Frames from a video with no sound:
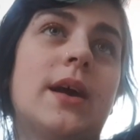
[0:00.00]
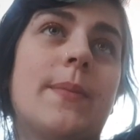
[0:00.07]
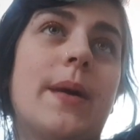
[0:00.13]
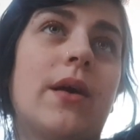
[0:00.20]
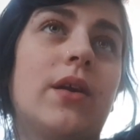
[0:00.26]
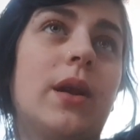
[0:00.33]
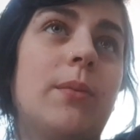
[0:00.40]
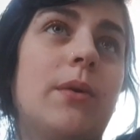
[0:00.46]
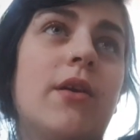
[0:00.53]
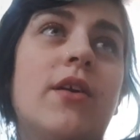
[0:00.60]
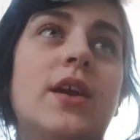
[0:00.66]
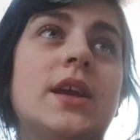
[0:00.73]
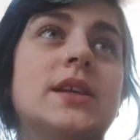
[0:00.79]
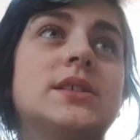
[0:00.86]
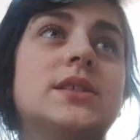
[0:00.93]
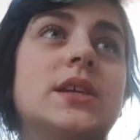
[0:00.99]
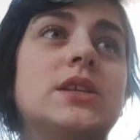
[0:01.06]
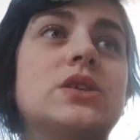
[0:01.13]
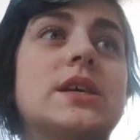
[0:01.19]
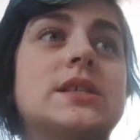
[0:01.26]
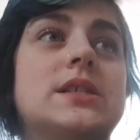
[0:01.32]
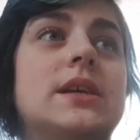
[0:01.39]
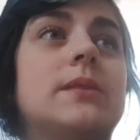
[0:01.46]
about Namiri's
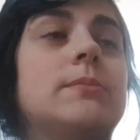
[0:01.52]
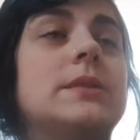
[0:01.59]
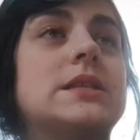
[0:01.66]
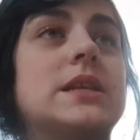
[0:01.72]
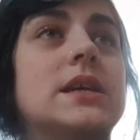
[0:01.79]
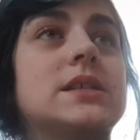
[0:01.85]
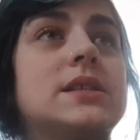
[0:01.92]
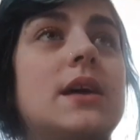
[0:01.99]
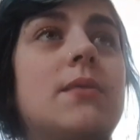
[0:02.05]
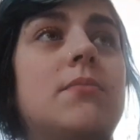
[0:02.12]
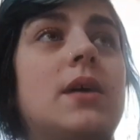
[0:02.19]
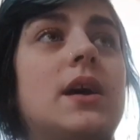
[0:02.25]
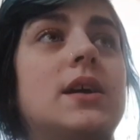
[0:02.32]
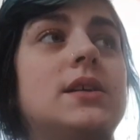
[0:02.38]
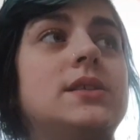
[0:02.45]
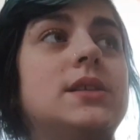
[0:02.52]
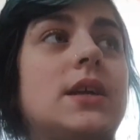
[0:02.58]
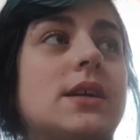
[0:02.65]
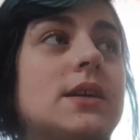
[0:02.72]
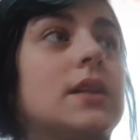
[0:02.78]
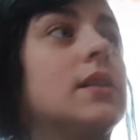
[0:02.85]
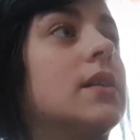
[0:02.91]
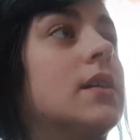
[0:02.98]
interest in BDSM and
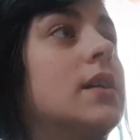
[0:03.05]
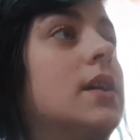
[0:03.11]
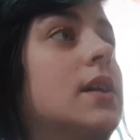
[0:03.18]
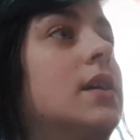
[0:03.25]
in